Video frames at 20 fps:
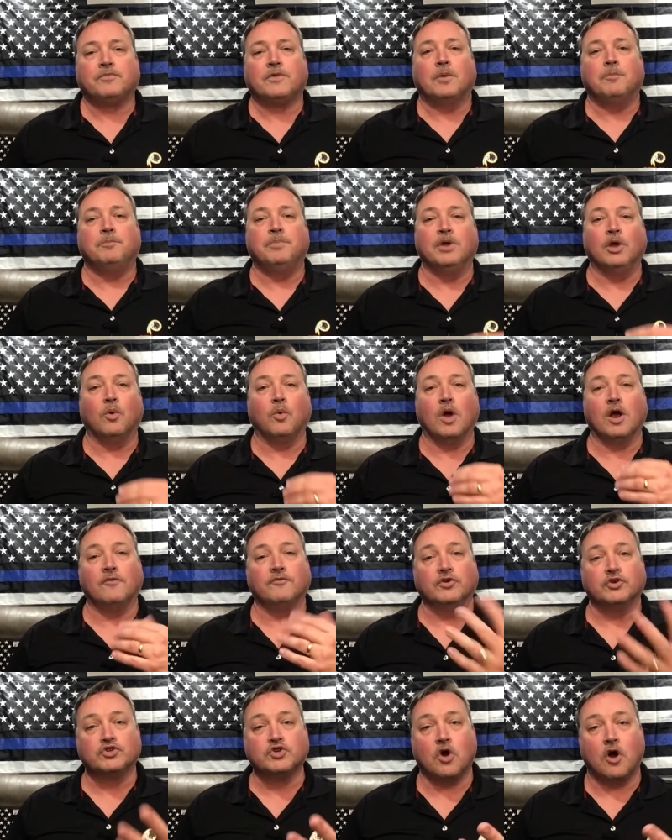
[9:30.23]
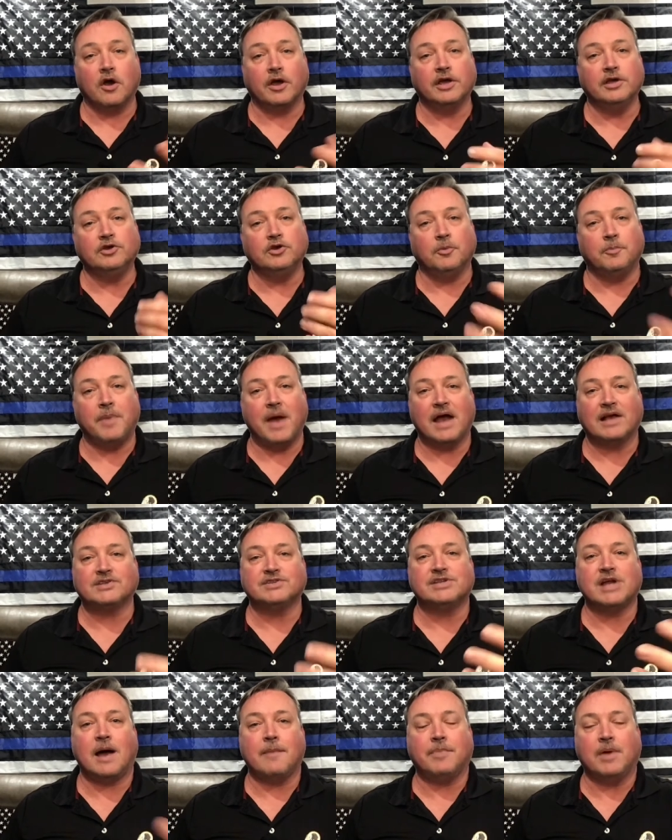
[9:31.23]
be aware of your target, your
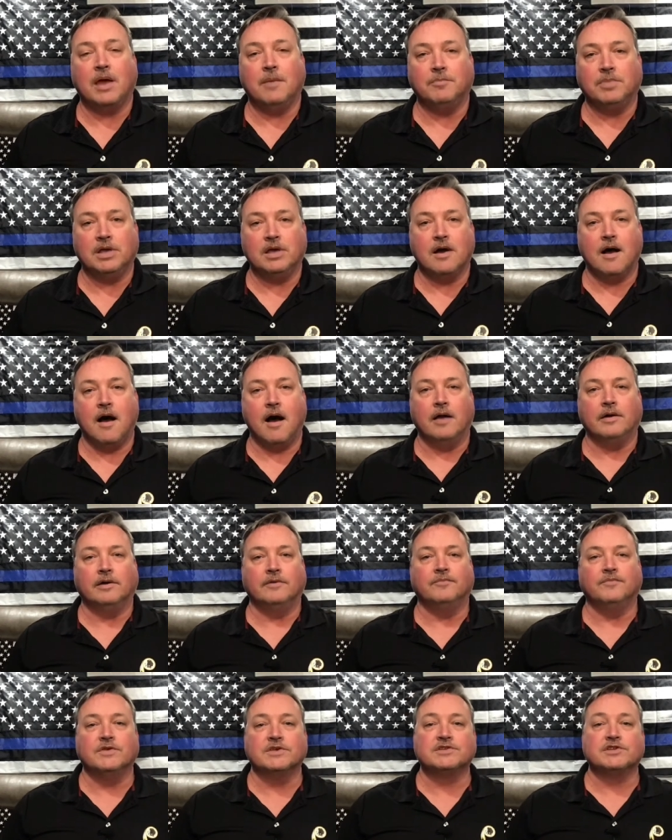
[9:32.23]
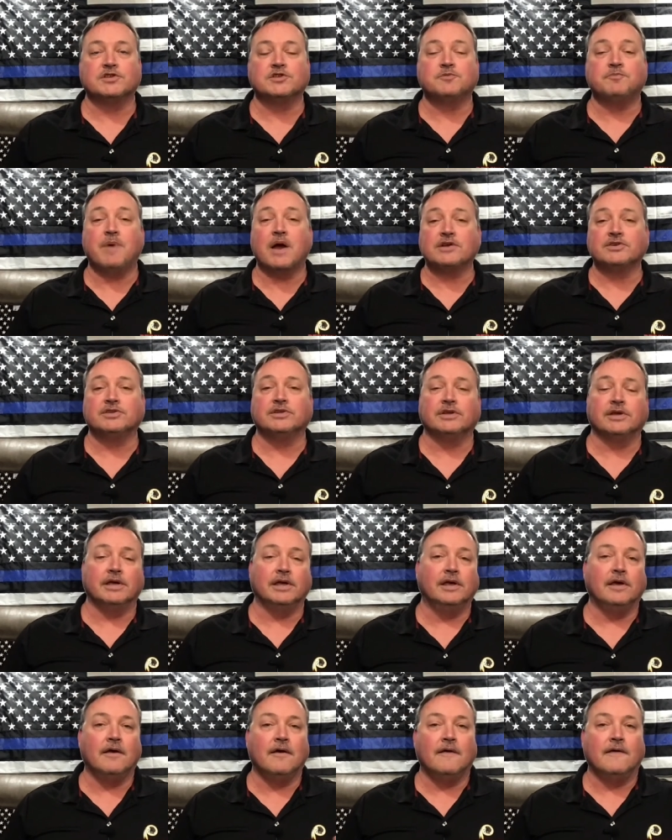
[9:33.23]
backstop, and beyond. This
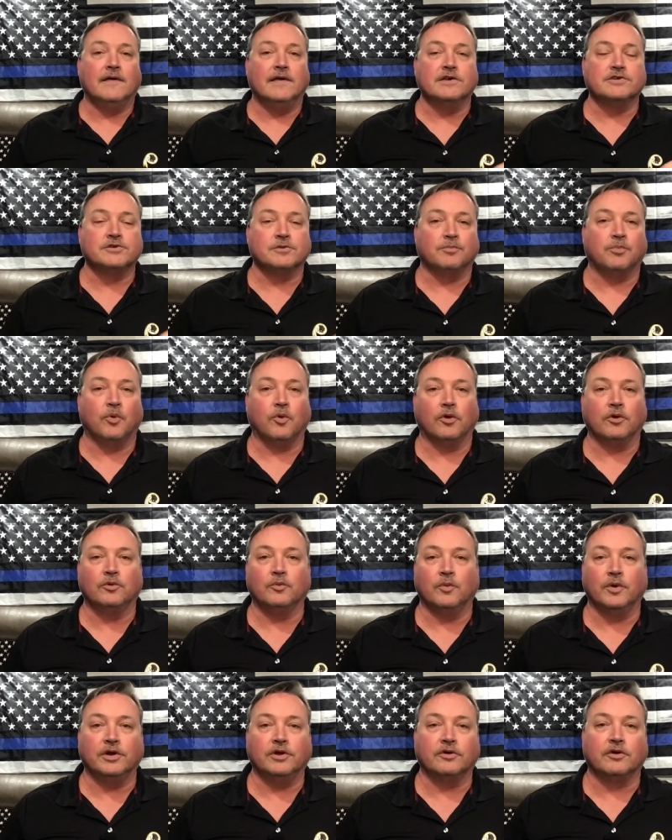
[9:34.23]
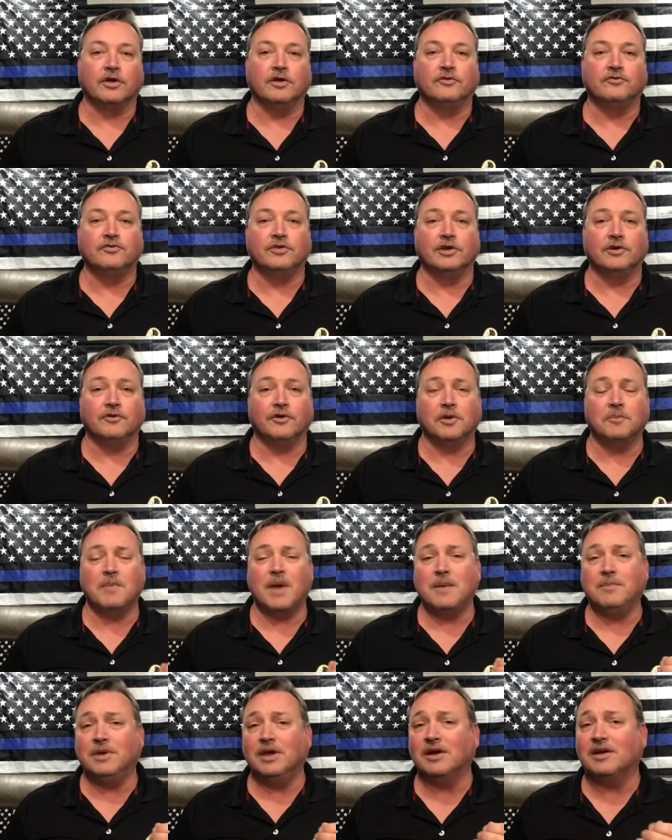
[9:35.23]
especially is important when you're considering
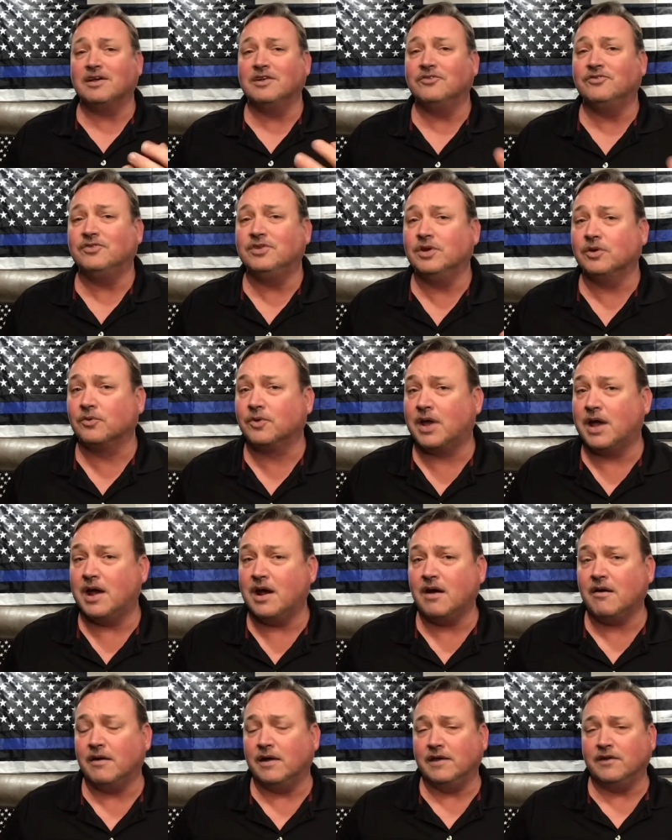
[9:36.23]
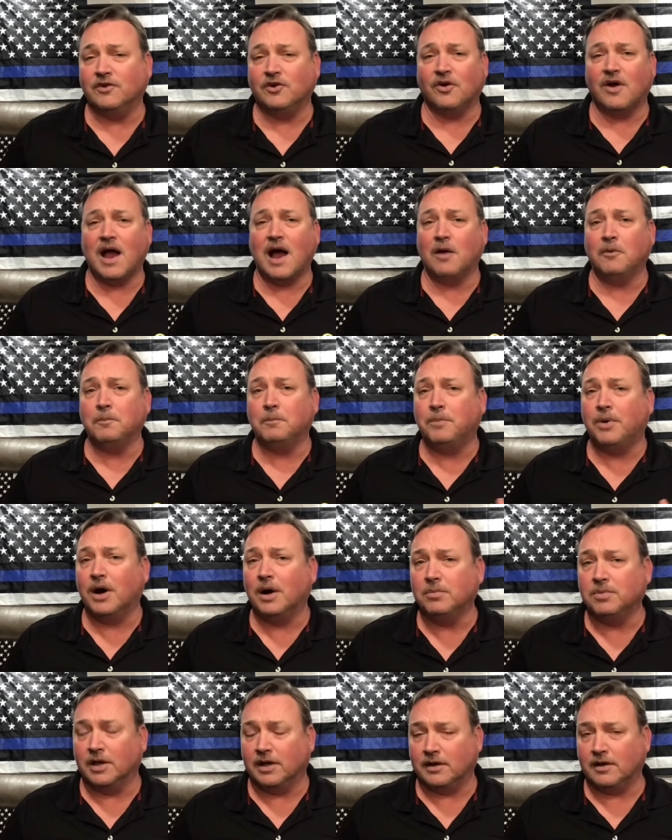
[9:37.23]
maybe a concealed carry and you're out in
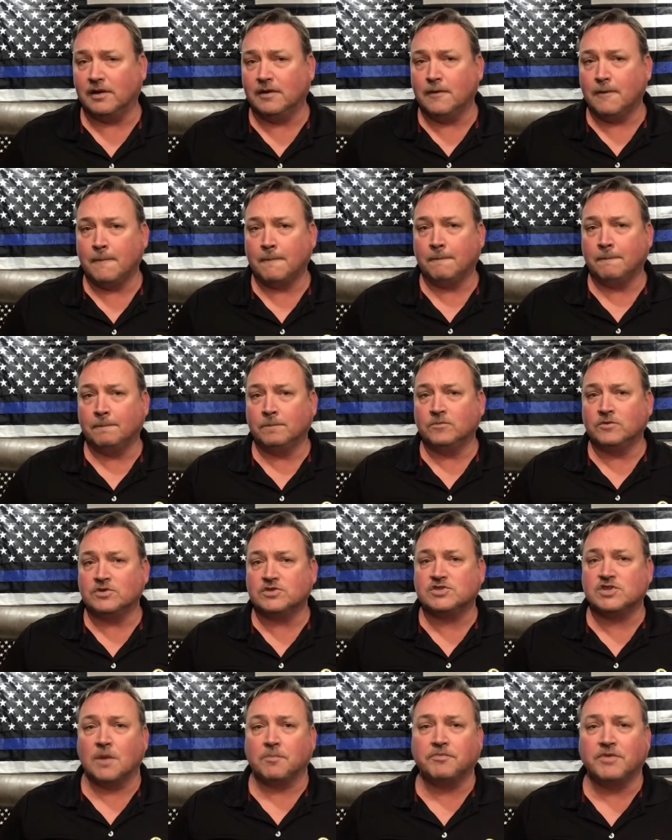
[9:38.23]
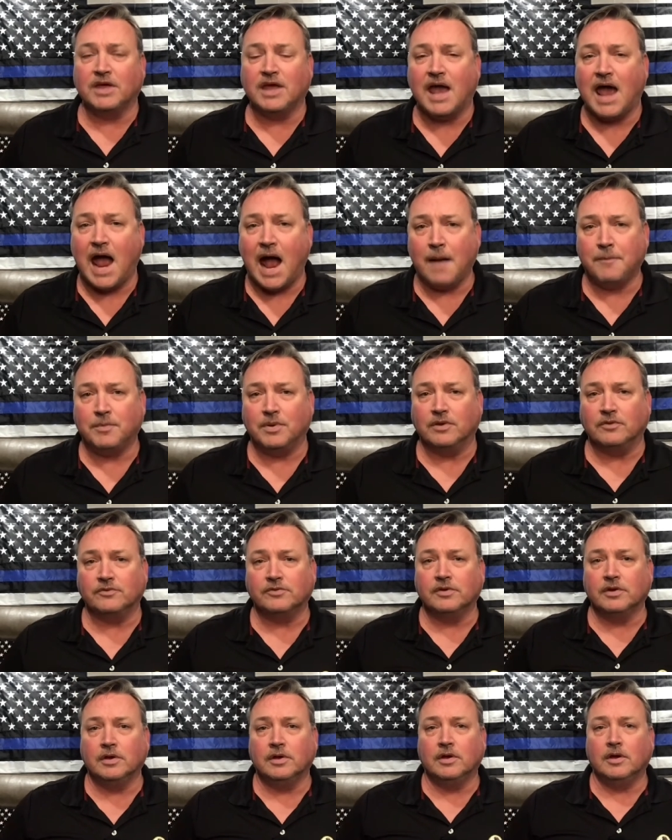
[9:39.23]
public. Something
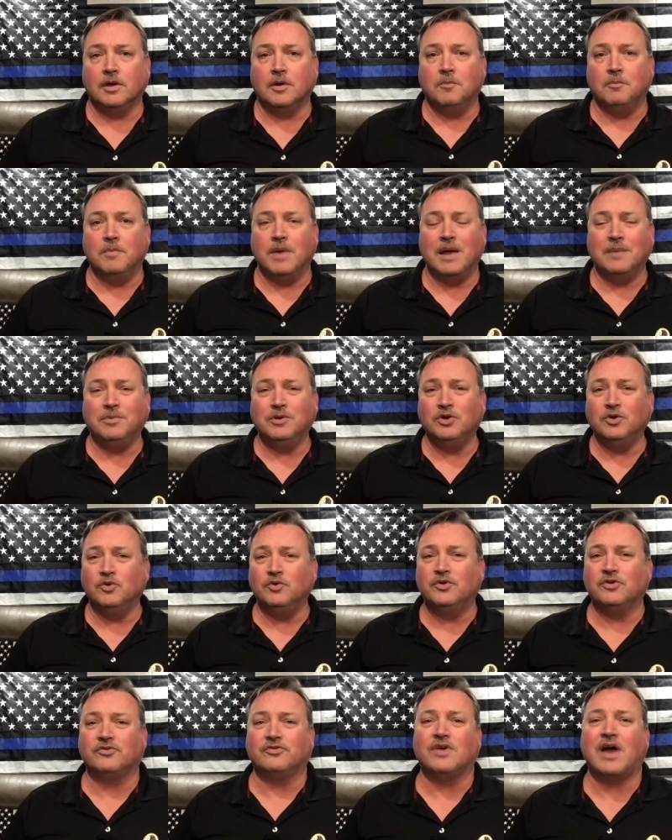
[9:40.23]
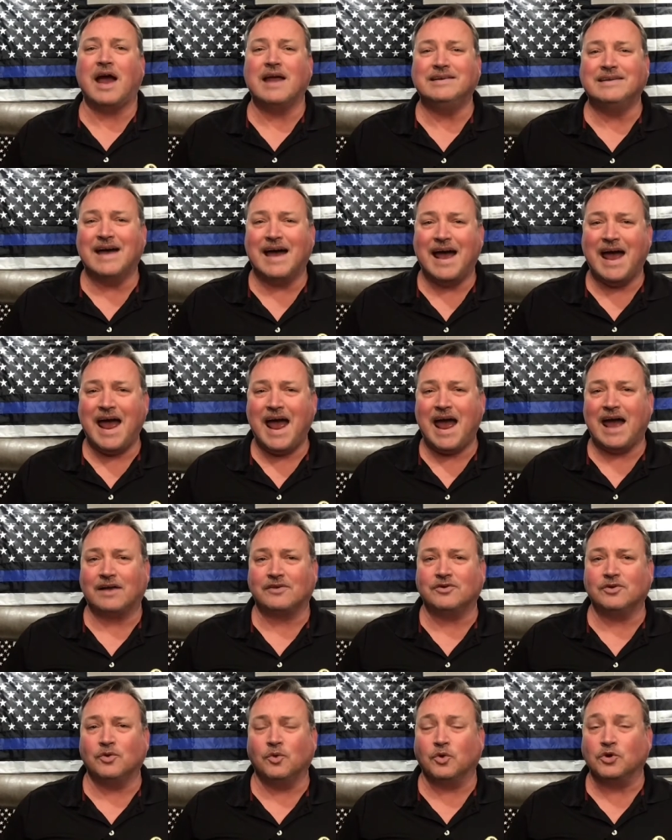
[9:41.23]
happens. Maybe you decide to
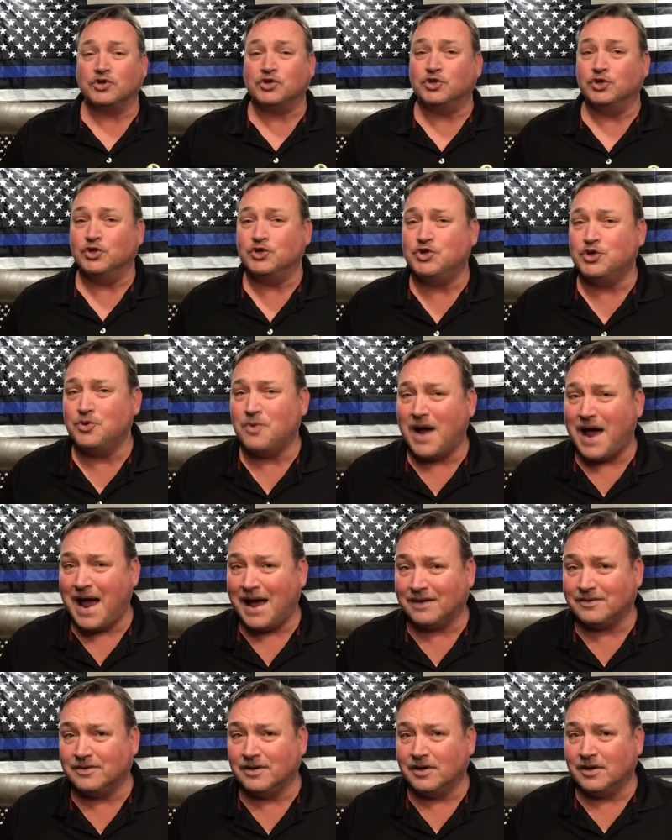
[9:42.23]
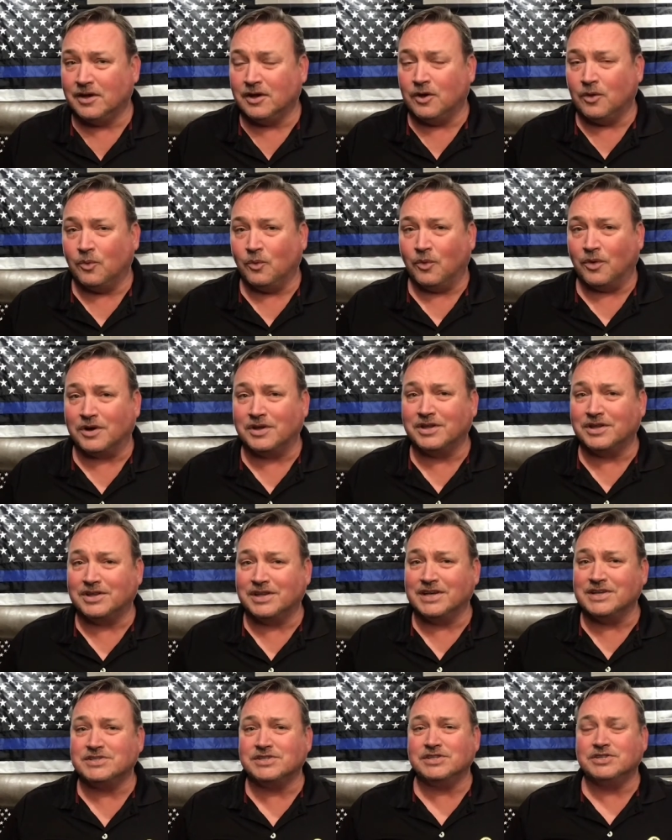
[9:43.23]
act, or should you act? One of the
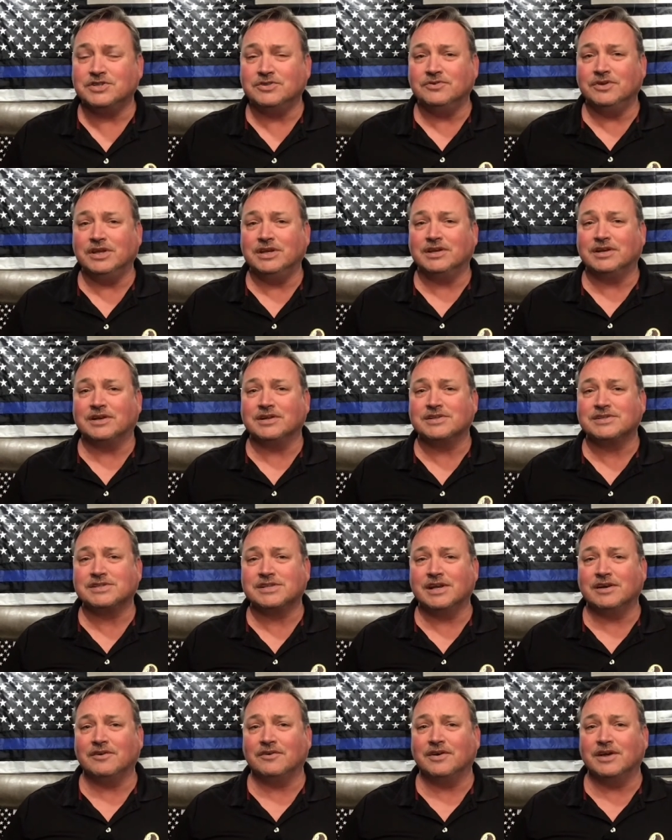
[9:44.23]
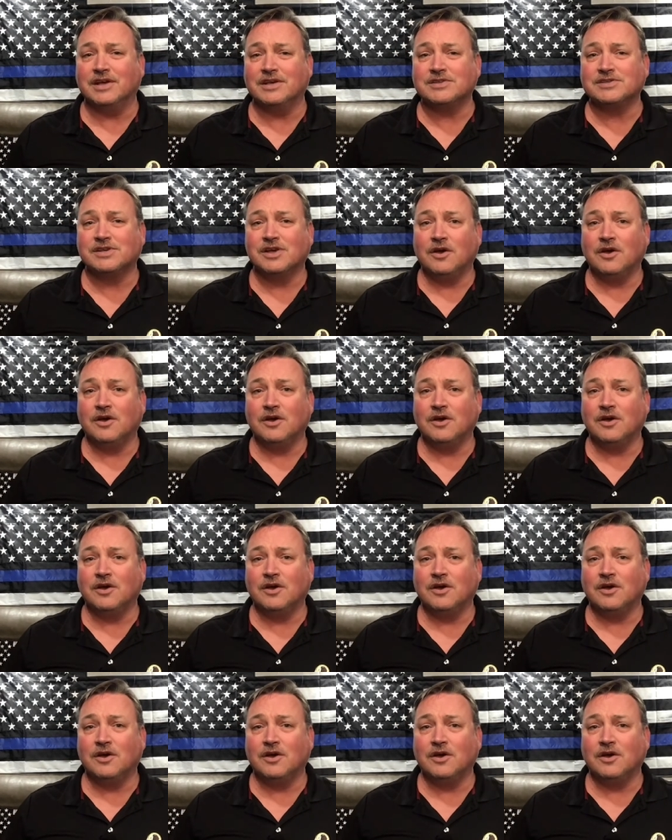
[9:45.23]
things that you need to consider is,